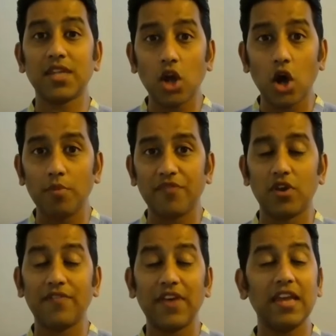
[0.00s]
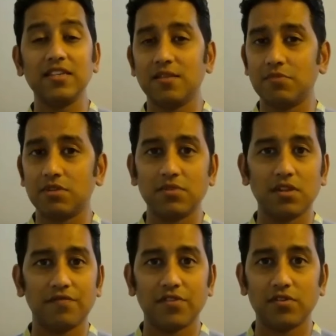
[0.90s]
Staying home if you have any
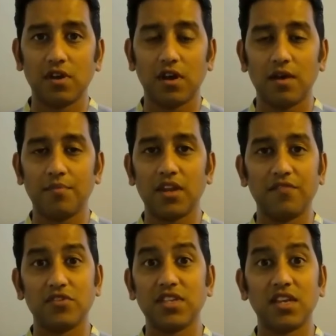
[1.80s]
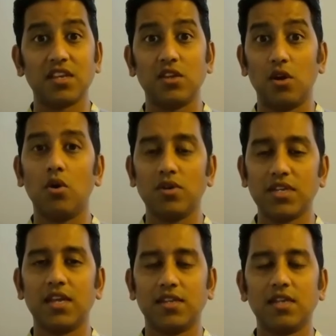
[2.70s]
symptoms, and if you're sick, going
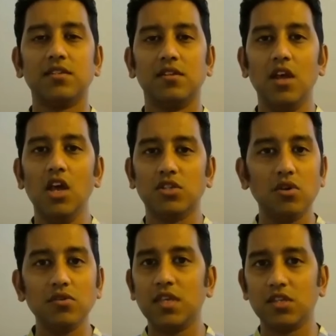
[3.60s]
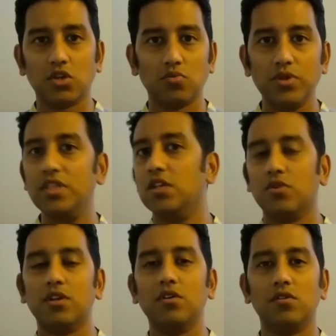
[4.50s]
to get tested. So those things are really
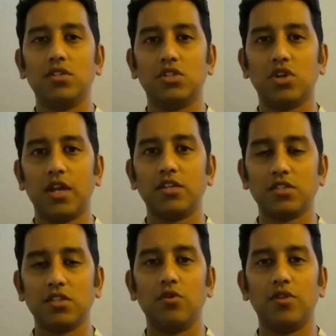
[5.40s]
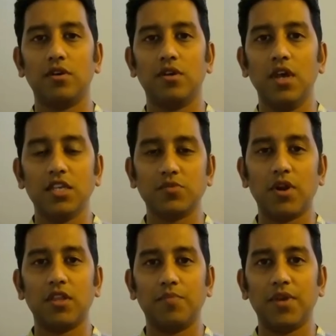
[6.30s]
critical to trying to slow the
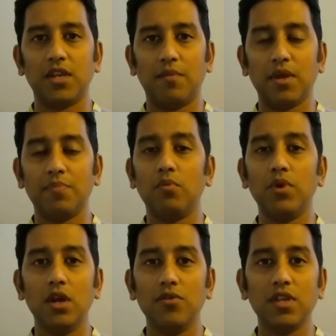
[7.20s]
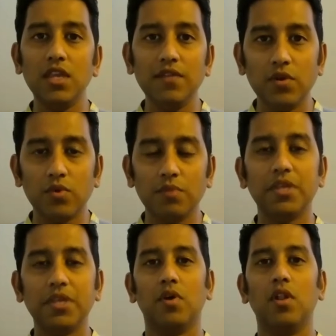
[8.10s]
spread of the pandemic. But we know that even when
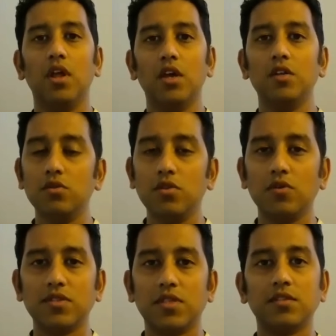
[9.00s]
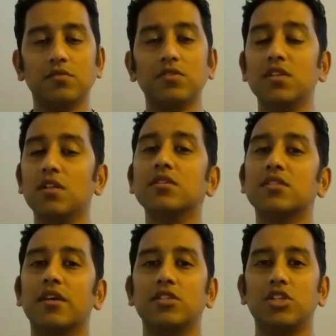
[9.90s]
people do those things, there's still a
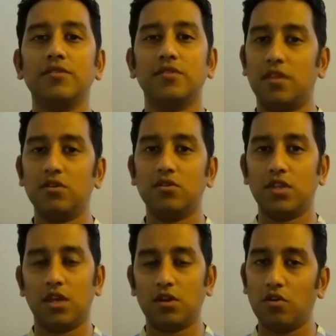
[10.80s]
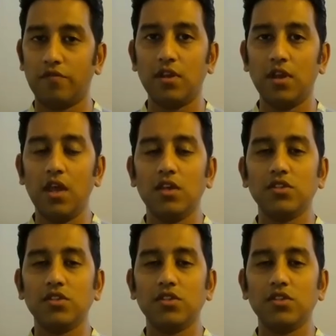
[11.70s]
slight chance that they could get COVID.